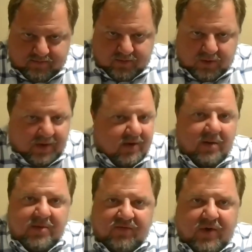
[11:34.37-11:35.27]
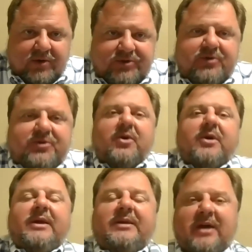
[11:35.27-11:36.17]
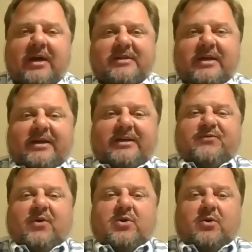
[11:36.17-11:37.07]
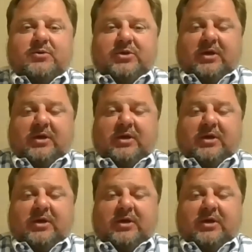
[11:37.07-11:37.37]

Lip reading: No matter how many photos you took, he's got to take his photos